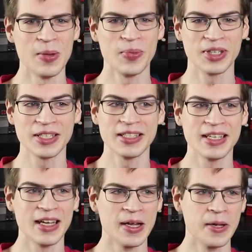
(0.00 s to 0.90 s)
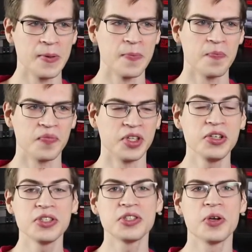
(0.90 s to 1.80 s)
because
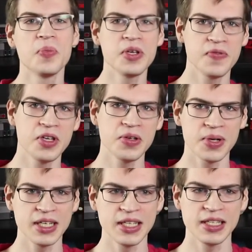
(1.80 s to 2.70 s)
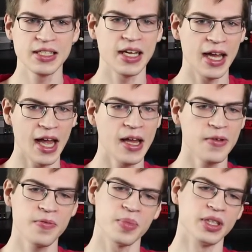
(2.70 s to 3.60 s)
there's so many video ideas I
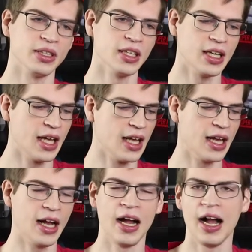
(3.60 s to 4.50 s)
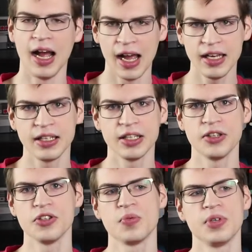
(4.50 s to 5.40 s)
have, but I had to get
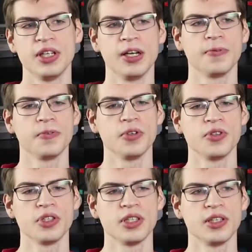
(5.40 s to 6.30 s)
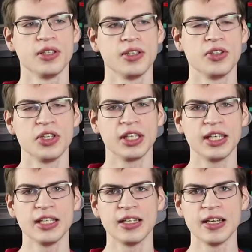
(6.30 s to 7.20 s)
this one out first to
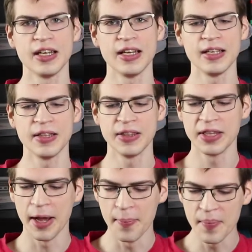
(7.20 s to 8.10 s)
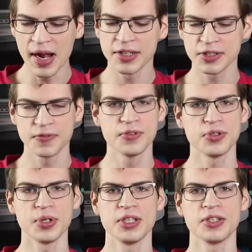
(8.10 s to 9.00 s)
get that massive
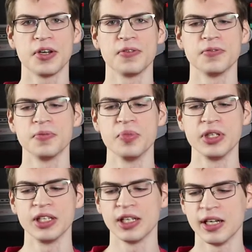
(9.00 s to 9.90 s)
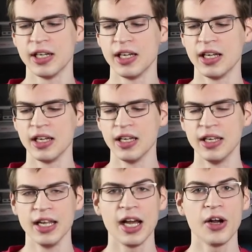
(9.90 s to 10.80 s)
stress off of me.
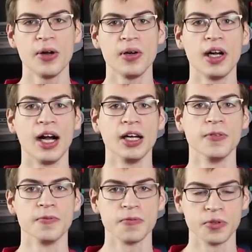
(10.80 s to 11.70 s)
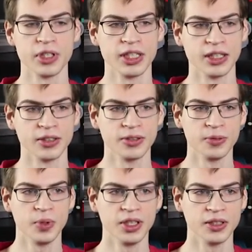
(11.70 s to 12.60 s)
And now I am free.
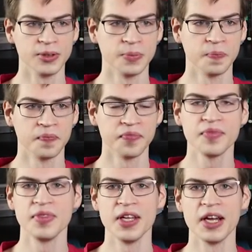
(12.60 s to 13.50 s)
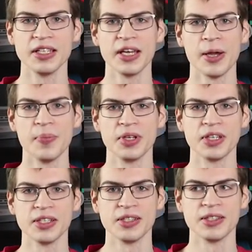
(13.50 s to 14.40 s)
Well, not yet
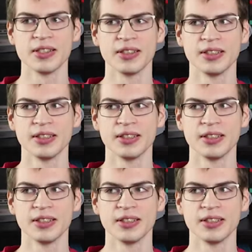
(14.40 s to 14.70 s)
because